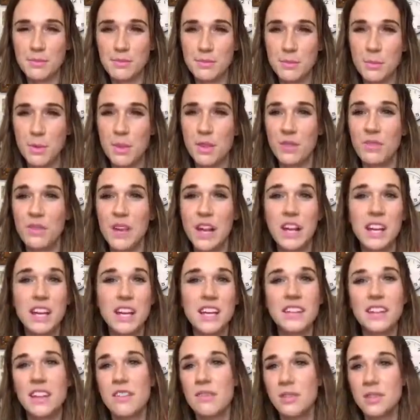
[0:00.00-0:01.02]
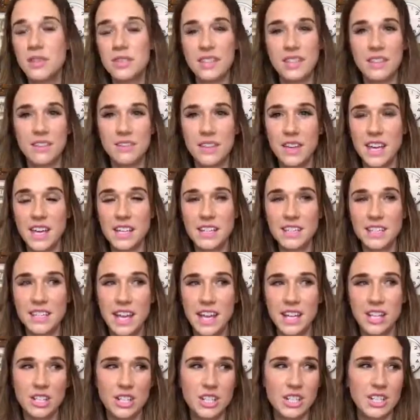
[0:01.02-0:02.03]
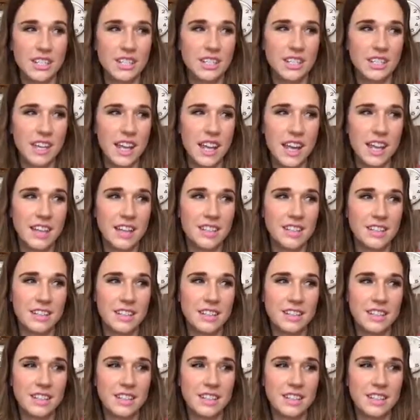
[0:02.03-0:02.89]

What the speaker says: with varying levels of kids' ages, and